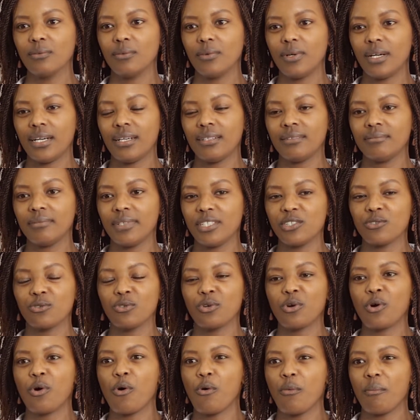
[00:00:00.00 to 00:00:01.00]
I
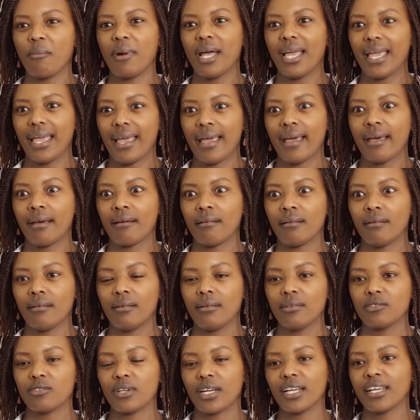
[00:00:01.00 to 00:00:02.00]
should comb my hair
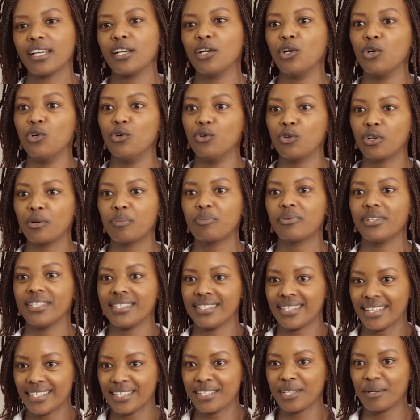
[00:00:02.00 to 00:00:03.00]
so I can look
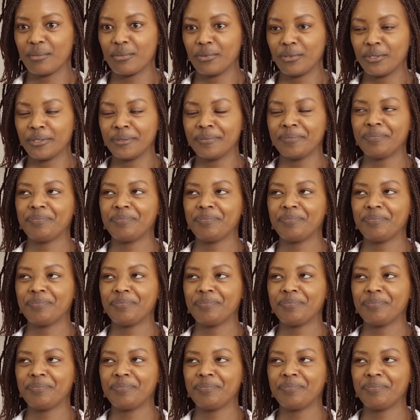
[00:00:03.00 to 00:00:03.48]
presentable.